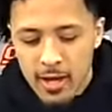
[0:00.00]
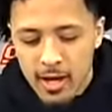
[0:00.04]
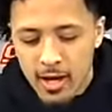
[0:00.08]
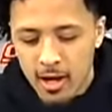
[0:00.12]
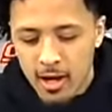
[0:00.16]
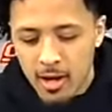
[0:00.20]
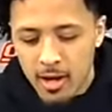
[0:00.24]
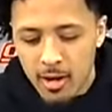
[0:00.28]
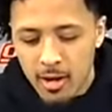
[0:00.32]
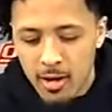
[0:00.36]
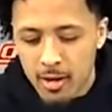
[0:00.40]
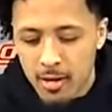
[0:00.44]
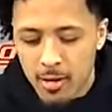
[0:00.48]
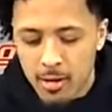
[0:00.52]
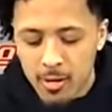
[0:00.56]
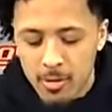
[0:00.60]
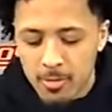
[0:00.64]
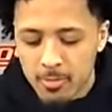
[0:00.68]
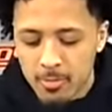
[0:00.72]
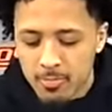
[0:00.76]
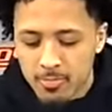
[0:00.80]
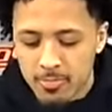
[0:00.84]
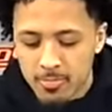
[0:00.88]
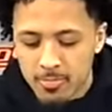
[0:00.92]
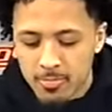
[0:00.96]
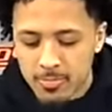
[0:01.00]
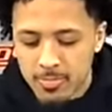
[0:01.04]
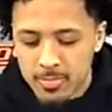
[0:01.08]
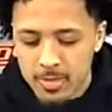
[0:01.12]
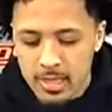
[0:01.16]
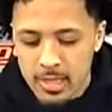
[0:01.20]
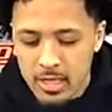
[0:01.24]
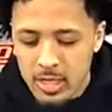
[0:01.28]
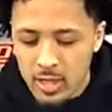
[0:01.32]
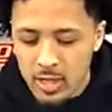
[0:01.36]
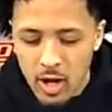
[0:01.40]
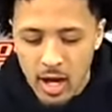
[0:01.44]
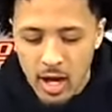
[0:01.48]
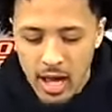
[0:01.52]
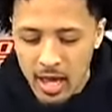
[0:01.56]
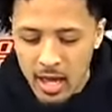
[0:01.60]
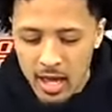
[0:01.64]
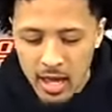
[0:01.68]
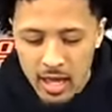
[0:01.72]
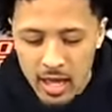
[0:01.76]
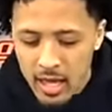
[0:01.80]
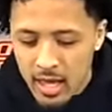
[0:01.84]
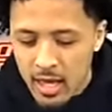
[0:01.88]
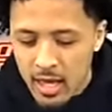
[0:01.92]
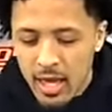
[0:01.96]
you know,
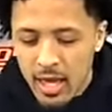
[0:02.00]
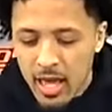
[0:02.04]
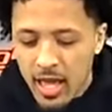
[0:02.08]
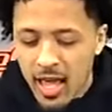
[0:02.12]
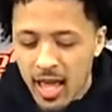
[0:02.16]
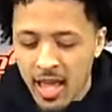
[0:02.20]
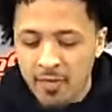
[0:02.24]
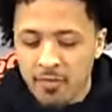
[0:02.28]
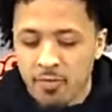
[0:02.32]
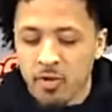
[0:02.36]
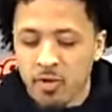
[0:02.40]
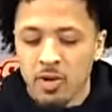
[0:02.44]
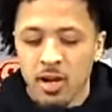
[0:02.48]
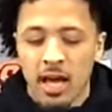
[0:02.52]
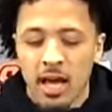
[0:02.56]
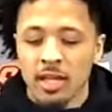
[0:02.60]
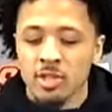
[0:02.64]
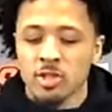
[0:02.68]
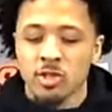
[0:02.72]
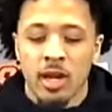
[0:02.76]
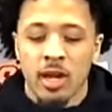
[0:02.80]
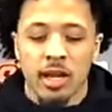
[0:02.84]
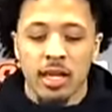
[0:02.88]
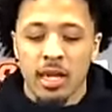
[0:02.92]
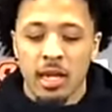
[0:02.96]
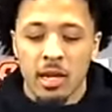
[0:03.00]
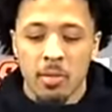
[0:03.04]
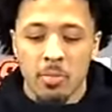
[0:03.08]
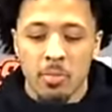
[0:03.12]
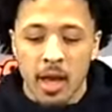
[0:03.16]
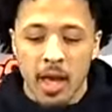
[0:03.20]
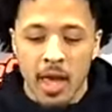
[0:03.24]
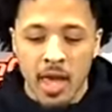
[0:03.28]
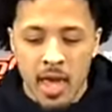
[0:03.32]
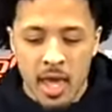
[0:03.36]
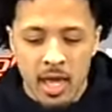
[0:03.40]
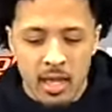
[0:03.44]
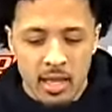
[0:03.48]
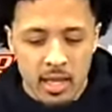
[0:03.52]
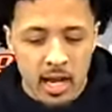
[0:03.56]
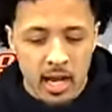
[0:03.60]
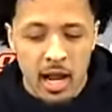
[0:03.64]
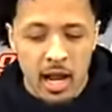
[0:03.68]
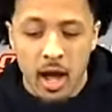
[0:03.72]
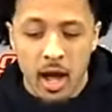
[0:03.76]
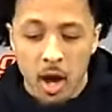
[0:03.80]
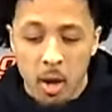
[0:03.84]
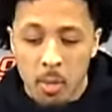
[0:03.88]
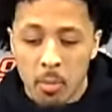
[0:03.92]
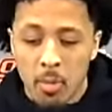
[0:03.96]
if you're not trying to get in my head, then I
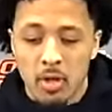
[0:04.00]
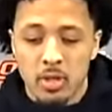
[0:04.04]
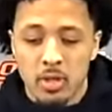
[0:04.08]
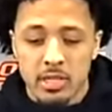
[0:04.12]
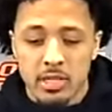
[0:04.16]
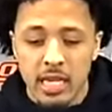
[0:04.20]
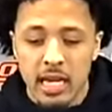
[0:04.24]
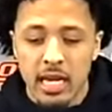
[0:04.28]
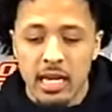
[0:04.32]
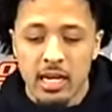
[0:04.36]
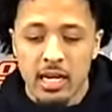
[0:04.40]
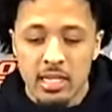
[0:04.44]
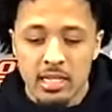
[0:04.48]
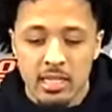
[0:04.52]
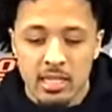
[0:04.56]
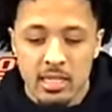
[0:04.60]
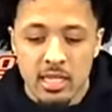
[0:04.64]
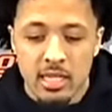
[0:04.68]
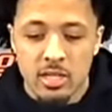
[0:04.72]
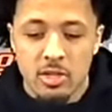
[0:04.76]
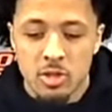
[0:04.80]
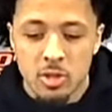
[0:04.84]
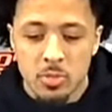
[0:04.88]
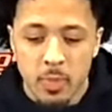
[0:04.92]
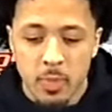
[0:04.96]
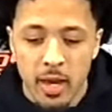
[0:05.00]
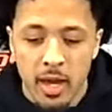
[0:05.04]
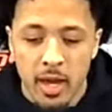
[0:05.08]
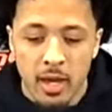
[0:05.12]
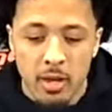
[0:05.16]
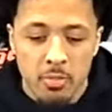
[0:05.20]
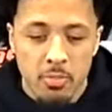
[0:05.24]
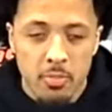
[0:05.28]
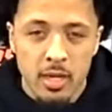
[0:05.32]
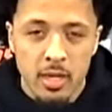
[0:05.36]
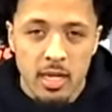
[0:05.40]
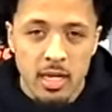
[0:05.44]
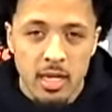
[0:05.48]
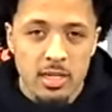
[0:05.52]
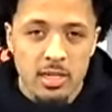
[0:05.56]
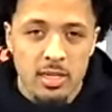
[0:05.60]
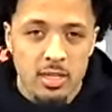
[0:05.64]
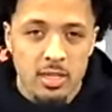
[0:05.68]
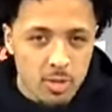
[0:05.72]
almost take it as disrespect because,